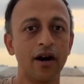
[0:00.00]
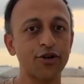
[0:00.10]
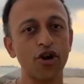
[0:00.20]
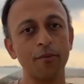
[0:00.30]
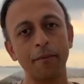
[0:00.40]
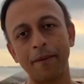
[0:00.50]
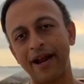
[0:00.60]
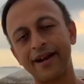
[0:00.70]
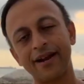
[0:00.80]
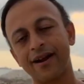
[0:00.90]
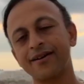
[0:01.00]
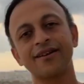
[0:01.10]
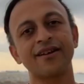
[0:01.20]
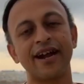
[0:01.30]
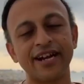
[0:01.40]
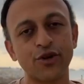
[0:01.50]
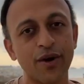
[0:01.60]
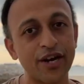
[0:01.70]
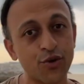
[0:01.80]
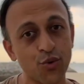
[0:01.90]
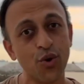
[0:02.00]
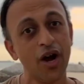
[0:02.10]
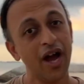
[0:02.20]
tournament played in London in 1922,